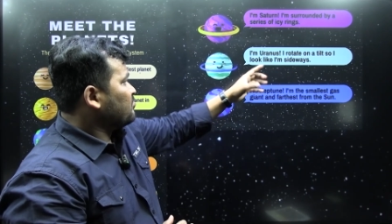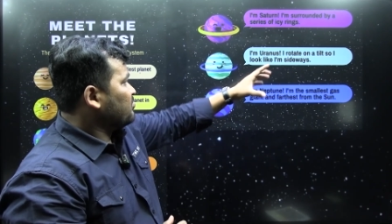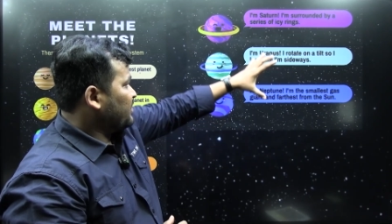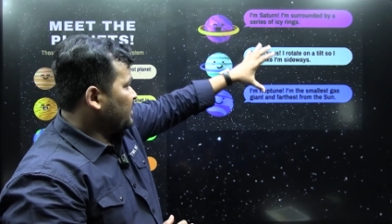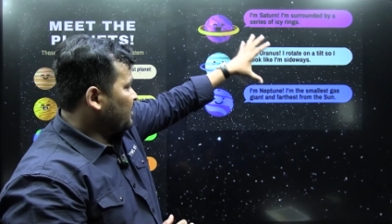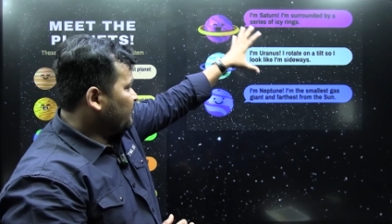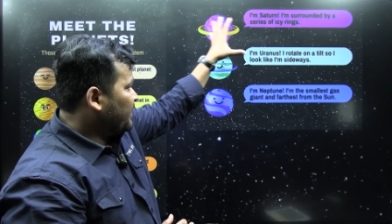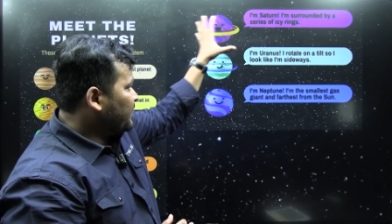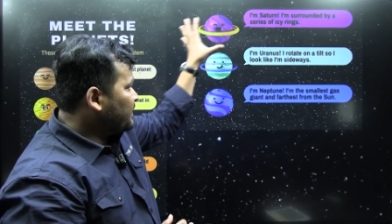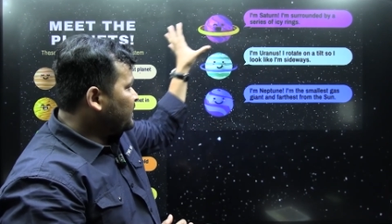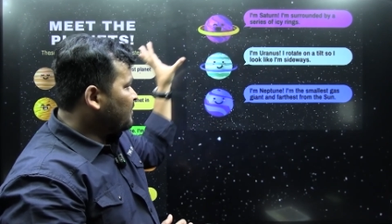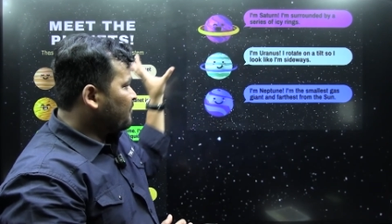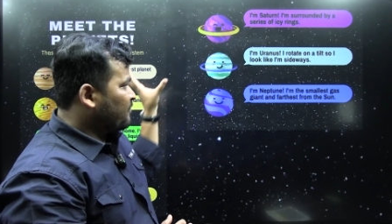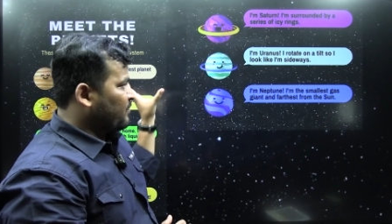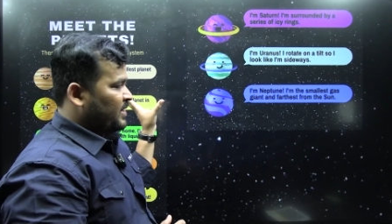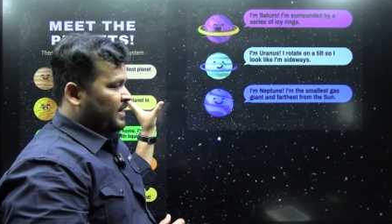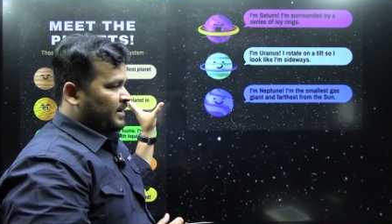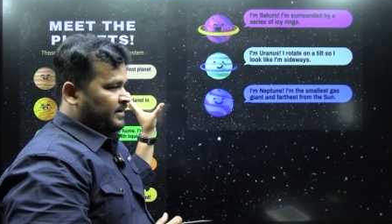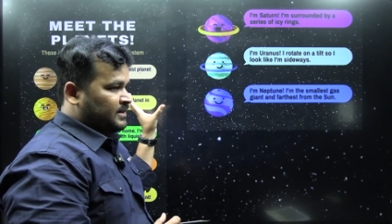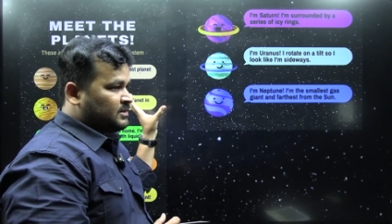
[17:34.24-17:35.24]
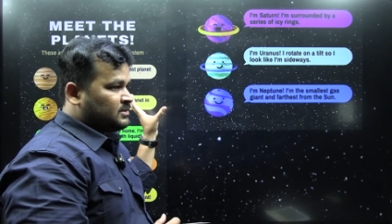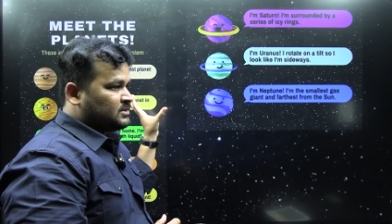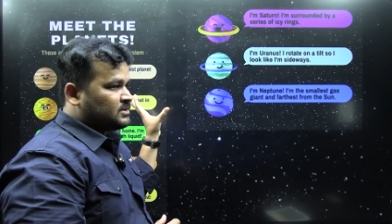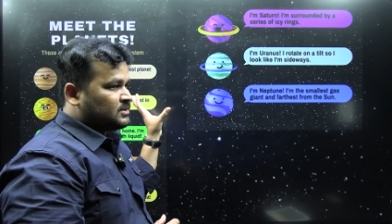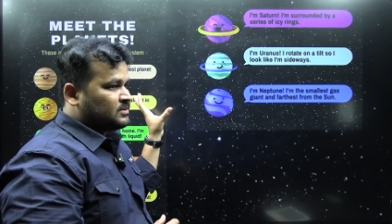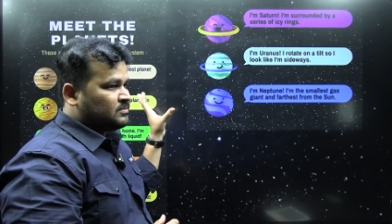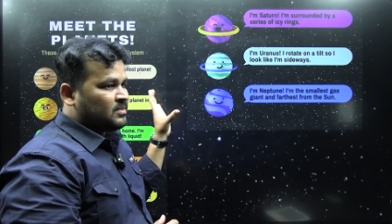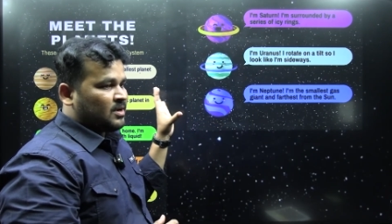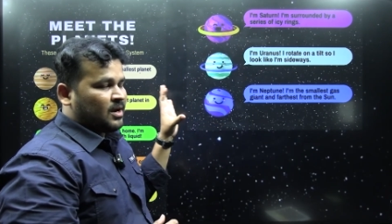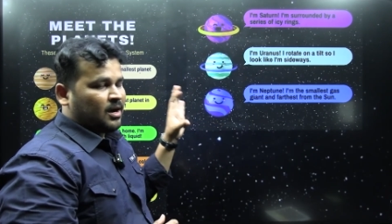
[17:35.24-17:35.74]
remaining
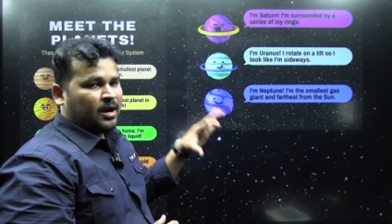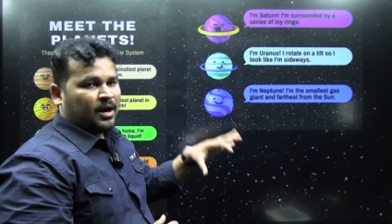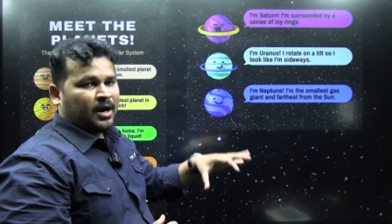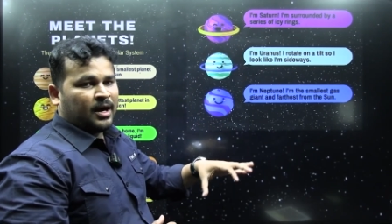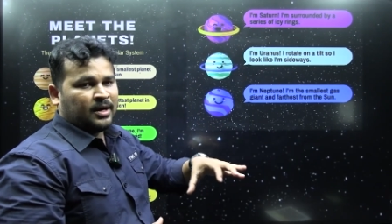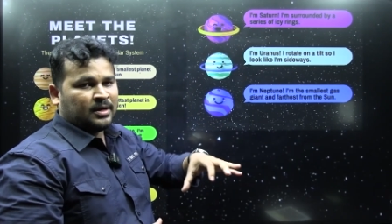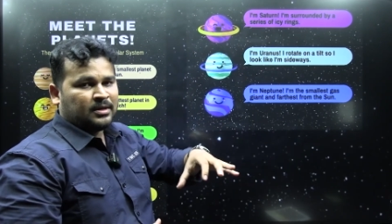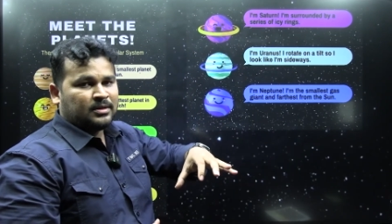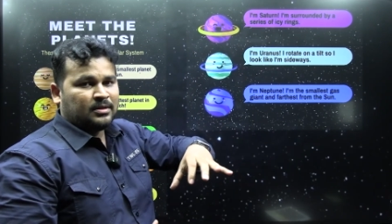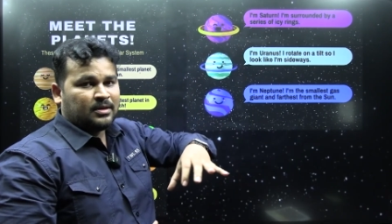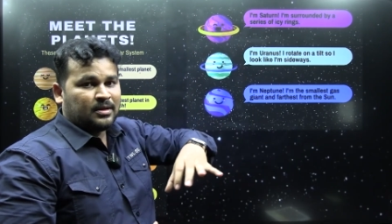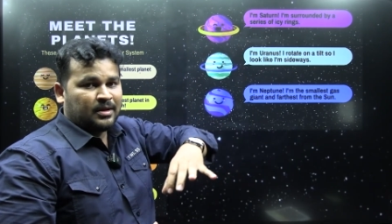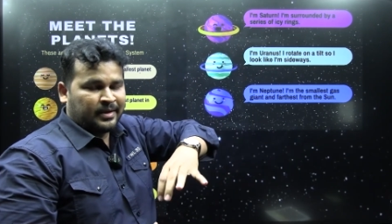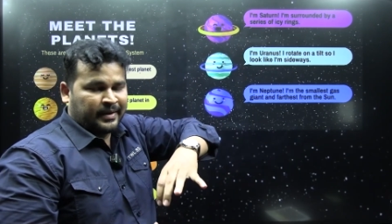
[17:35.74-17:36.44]
planets are